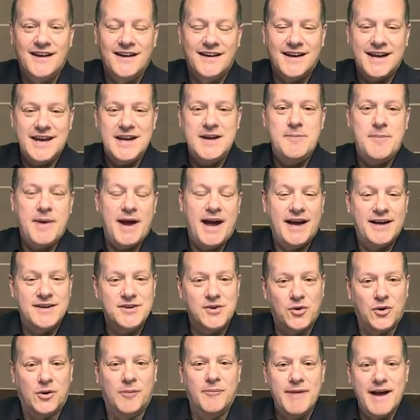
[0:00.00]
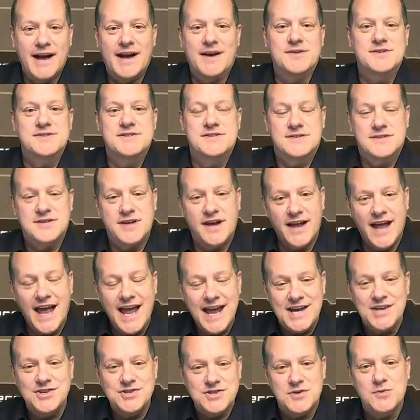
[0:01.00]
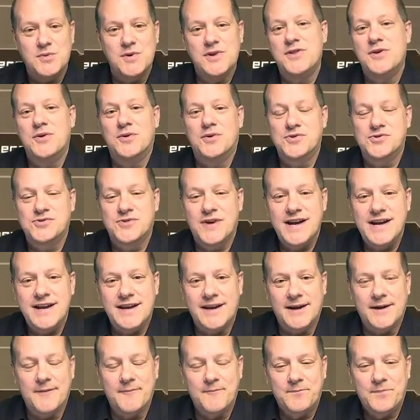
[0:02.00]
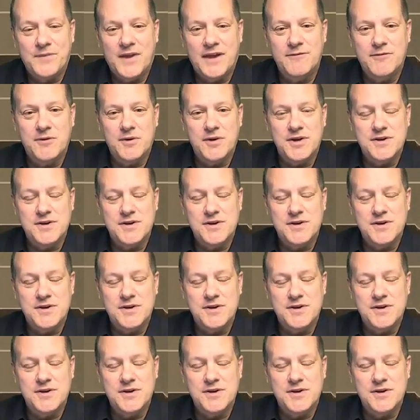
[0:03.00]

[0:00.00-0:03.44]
keypad or mouse to aid you with your trading if you're